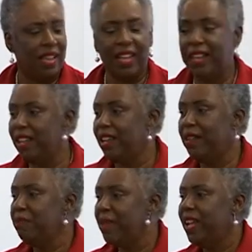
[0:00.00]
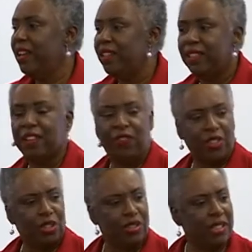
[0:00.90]
And, and it made a
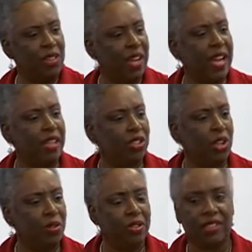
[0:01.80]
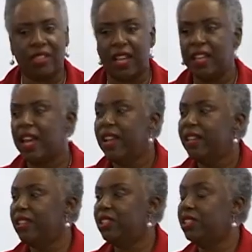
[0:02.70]
difference. You still had churches like
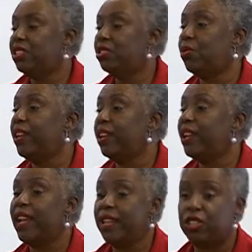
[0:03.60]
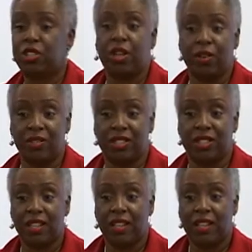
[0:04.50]
the Schrader Lane Church
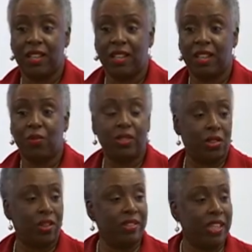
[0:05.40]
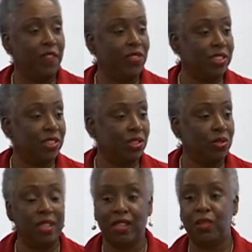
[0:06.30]
was on Jefferson
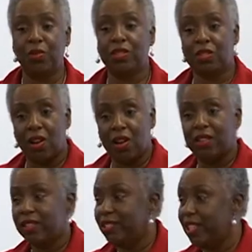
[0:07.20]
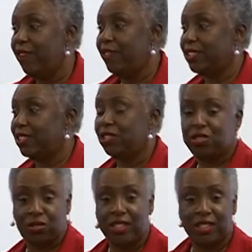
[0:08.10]
Street and it was called the Jefferson
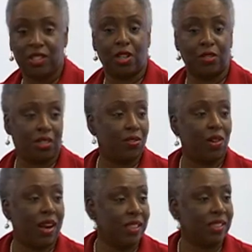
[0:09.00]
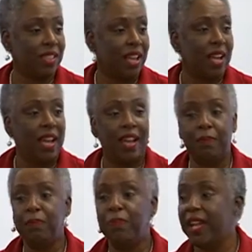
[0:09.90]
Street Church of Christ.
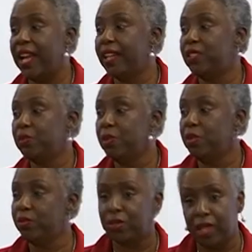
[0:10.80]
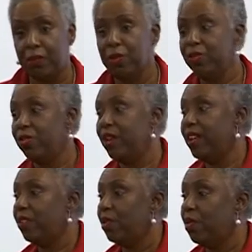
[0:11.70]
And they had to move, so they moved
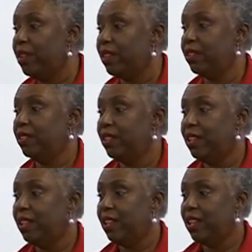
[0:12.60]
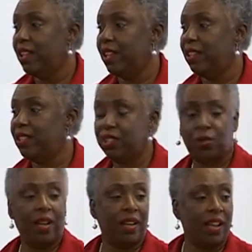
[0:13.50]
around the corner to Schrader